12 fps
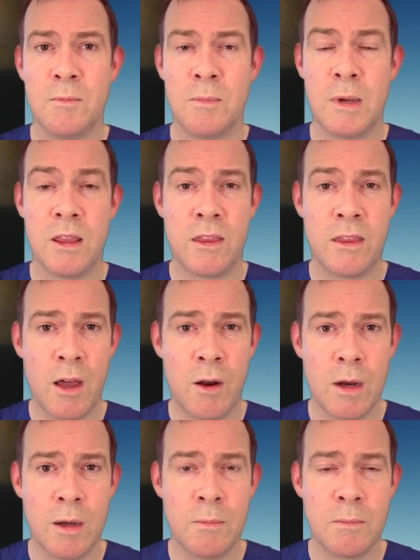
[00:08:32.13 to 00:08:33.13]
being
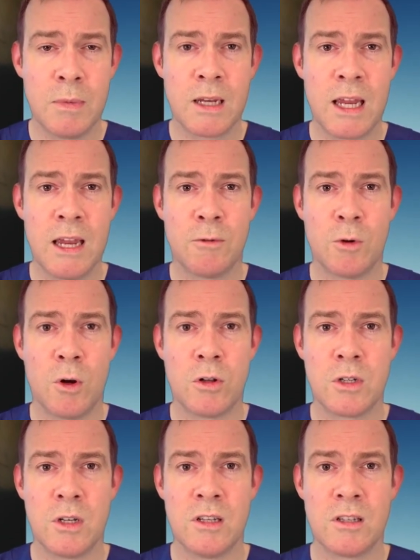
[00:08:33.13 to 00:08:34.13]
thorough but careful
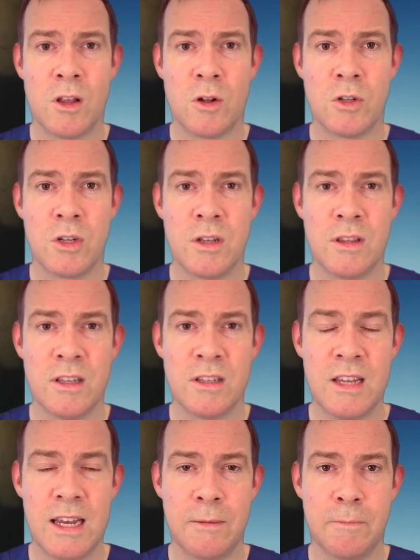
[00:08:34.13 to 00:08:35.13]
not to dislodge the
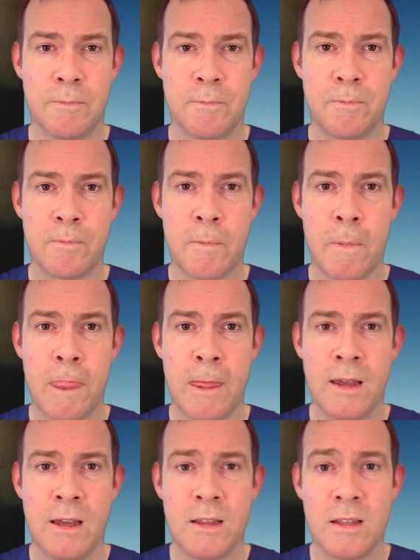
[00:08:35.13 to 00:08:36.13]
XEN.
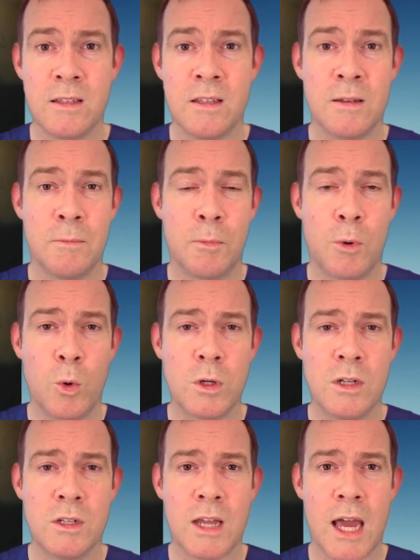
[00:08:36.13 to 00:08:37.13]
This is
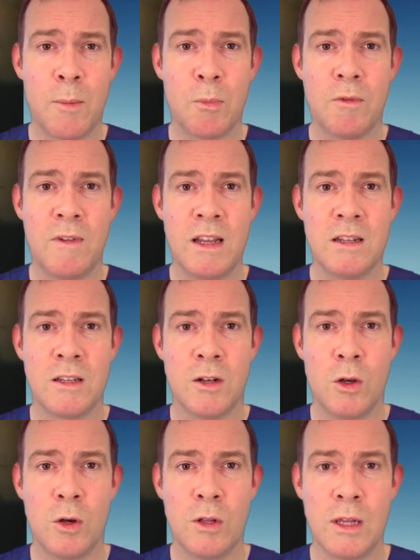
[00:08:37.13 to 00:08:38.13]
important to help prevent an
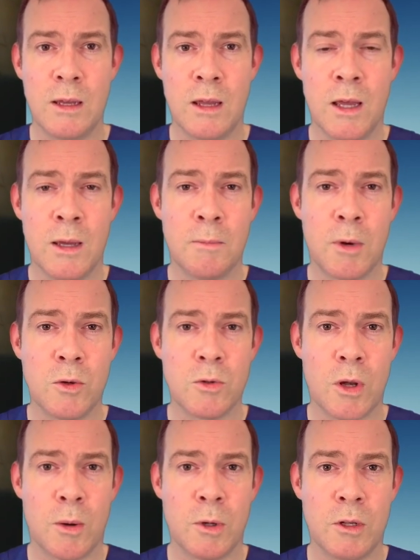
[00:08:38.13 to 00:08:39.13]
early
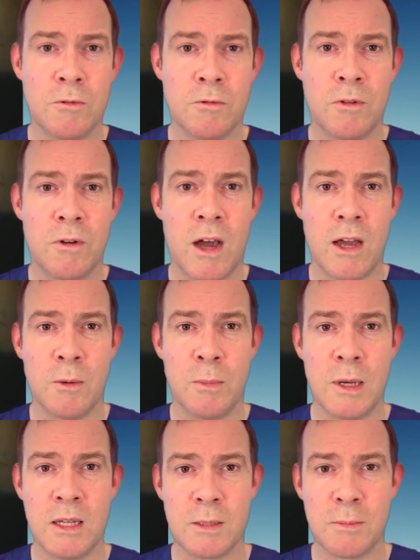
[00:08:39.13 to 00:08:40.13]
postoperative
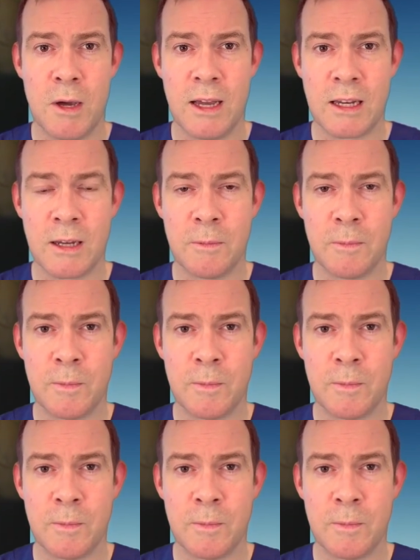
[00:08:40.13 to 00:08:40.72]
IOP spike.